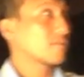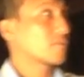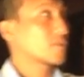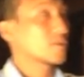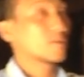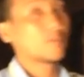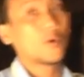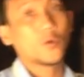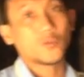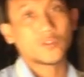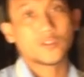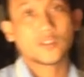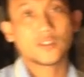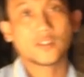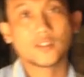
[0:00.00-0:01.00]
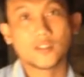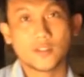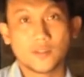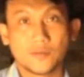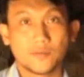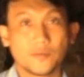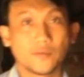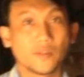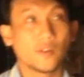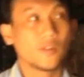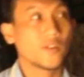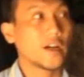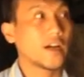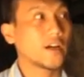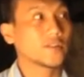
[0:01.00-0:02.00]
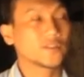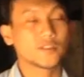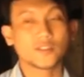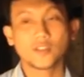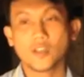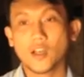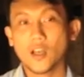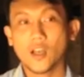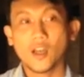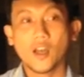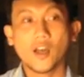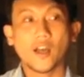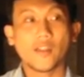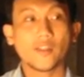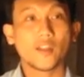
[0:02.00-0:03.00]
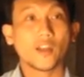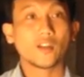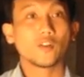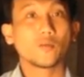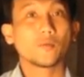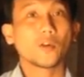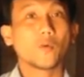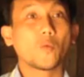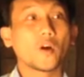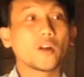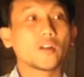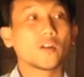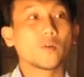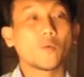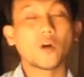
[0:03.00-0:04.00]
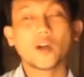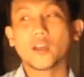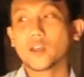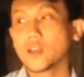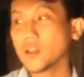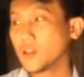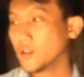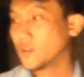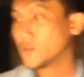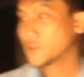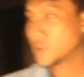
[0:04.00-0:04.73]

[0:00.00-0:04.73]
for the posts in the house. And then you may wonder why you